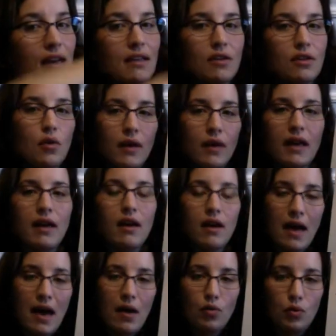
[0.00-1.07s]
It's going
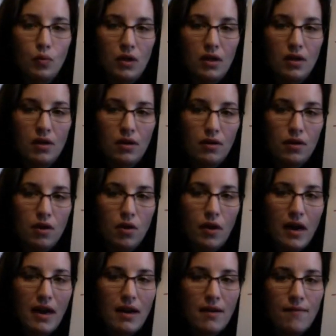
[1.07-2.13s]
outward.
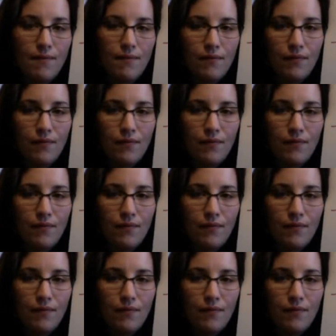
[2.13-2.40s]
Okay?